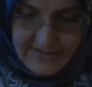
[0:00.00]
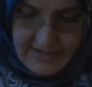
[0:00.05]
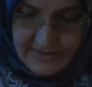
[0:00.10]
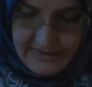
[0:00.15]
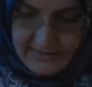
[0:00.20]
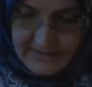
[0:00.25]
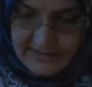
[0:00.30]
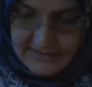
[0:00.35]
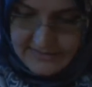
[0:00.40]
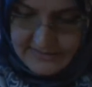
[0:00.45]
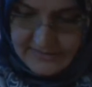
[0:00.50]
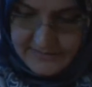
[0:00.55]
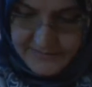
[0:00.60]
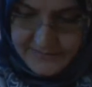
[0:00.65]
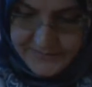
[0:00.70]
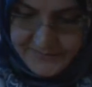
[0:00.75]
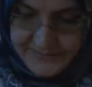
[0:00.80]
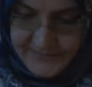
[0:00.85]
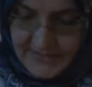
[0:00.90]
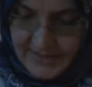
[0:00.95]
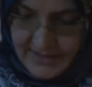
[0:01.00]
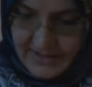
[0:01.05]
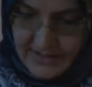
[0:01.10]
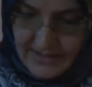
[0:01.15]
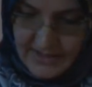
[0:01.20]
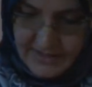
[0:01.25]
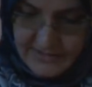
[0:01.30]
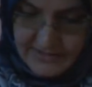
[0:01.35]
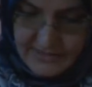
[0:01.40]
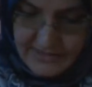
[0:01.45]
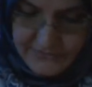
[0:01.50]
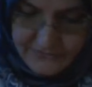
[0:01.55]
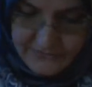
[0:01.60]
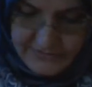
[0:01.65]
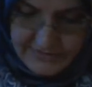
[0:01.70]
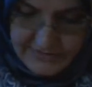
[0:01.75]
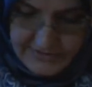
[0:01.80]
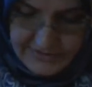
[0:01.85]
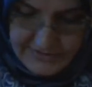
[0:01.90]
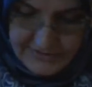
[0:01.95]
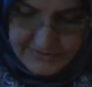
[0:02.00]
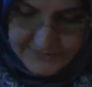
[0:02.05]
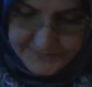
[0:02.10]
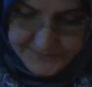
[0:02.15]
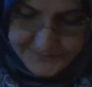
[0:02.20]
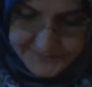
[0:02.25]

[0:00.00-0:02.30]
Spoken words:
atheism and irreligion.